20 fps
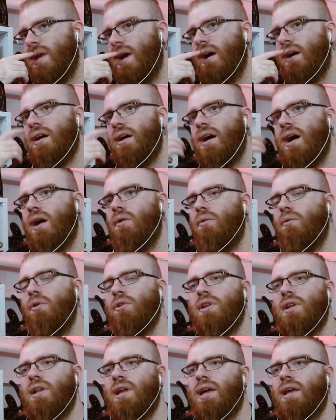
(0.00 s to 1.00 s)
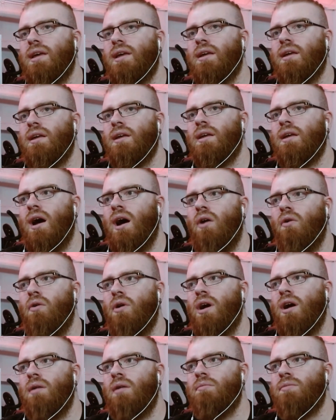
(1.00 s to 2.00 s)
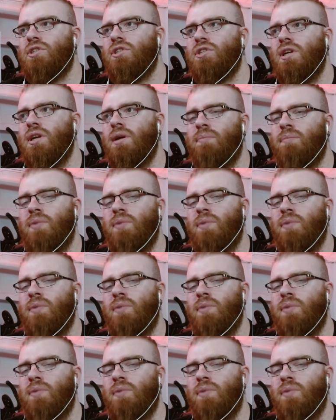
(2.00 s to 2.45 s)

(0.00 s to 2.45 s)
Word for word: Yeah, I wonder, like, how come she